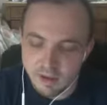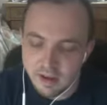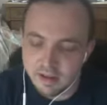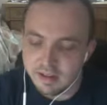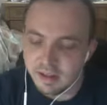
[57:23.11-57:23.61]

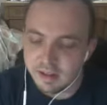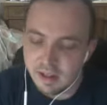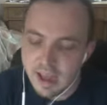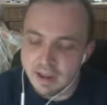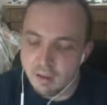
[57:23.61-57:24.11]
it's still like
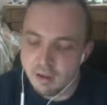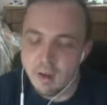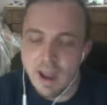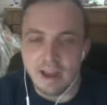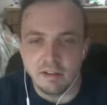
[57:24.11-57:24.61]
anyone
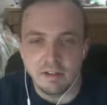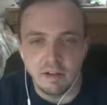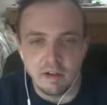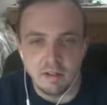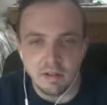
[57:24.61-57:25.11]
who actually
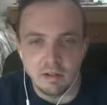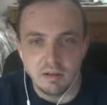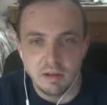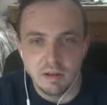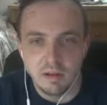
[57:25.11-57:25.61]
knows you
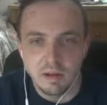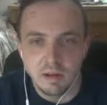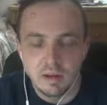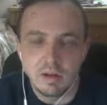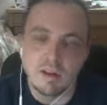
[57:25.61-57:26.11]

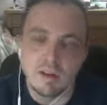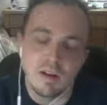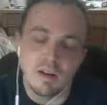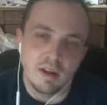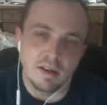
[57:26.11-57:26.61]
does
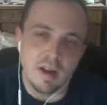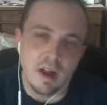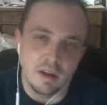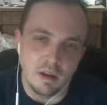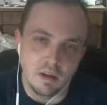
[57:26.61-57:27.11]
know that's not you.